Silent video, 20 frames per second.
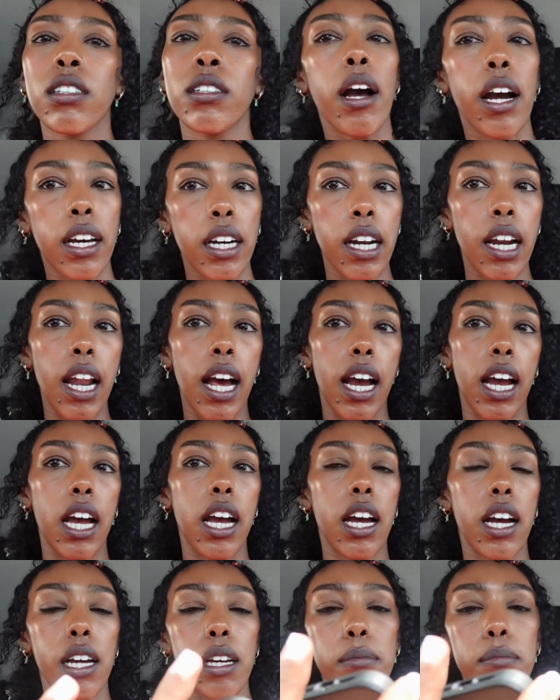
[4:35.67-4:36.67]
Not gonna lie,
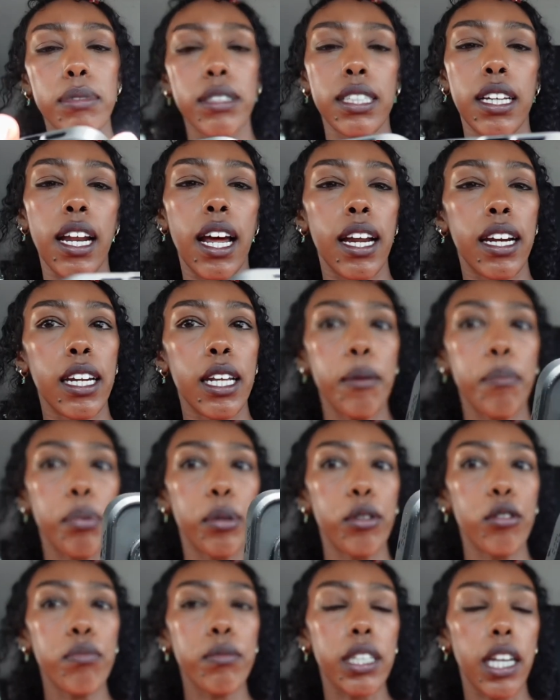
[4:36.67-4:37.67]
I am slightly
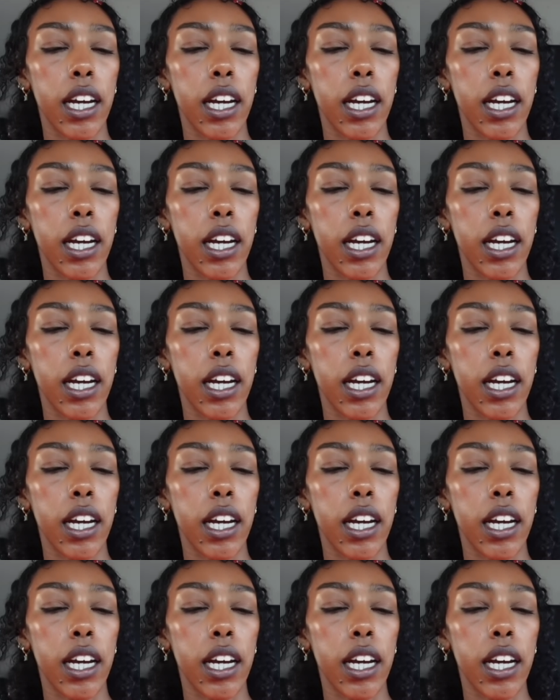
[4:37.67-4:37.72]
pooped.